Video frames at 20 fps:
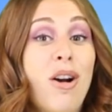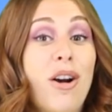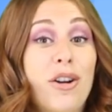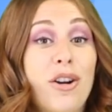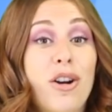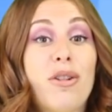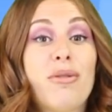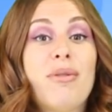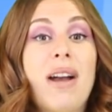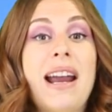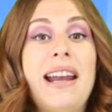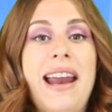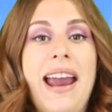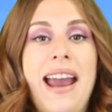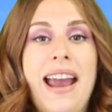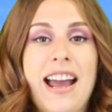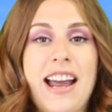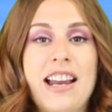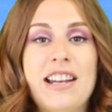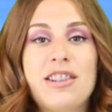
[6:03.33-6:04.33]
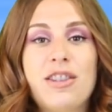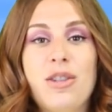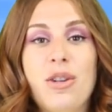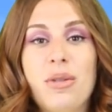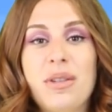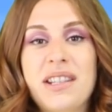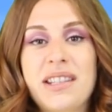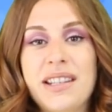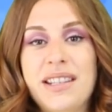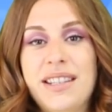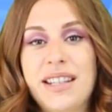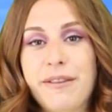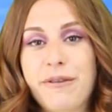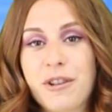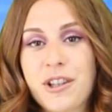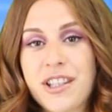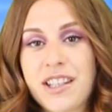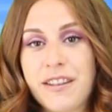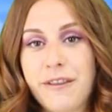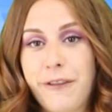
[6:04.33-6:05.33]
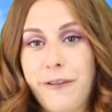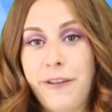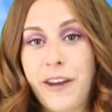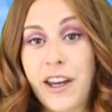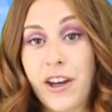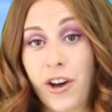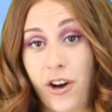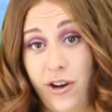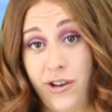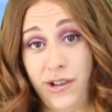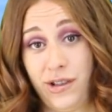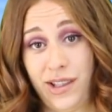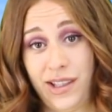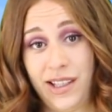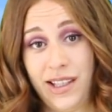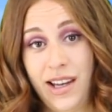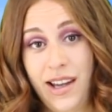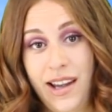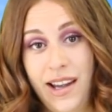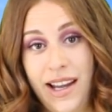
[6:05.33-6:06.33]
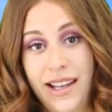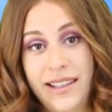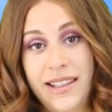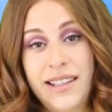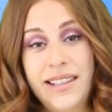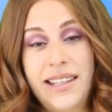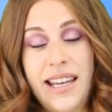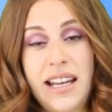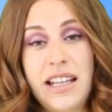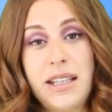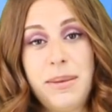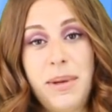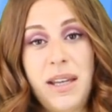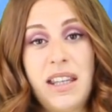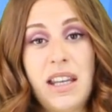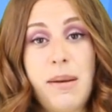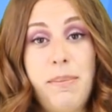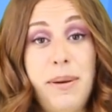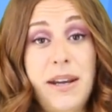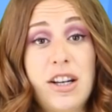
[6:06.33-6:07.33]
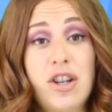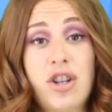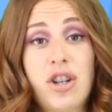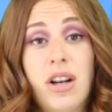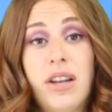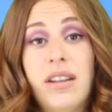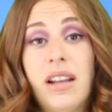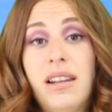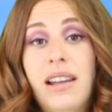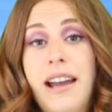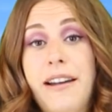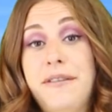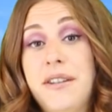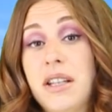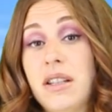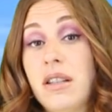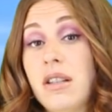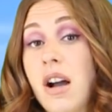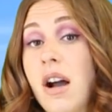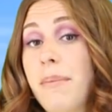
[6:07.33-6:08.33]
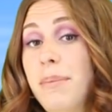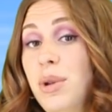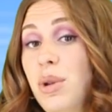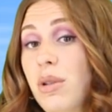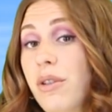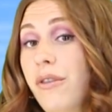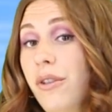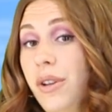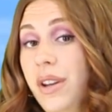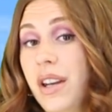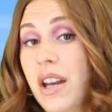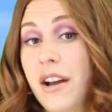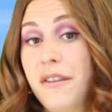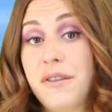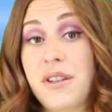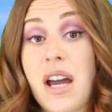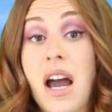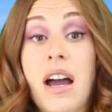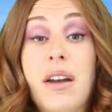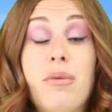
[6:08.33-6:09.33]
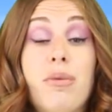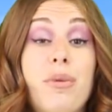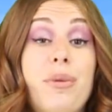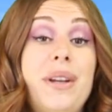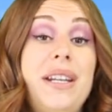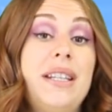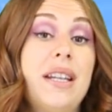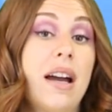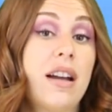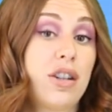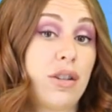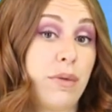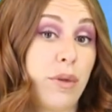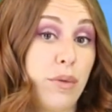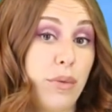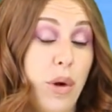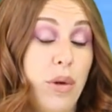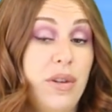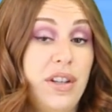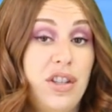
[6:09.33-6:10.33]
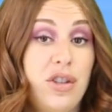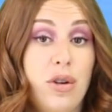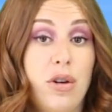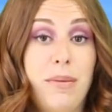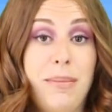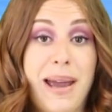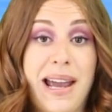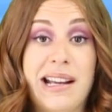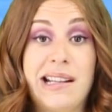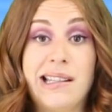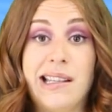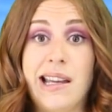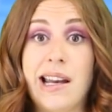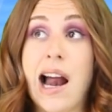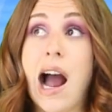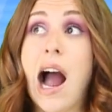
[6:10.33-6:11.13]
on her right hand. Notice the difference in fingers. It's insane to me that a picture on the left is not beautiful enough to unretouched for Rolling Stone magazine.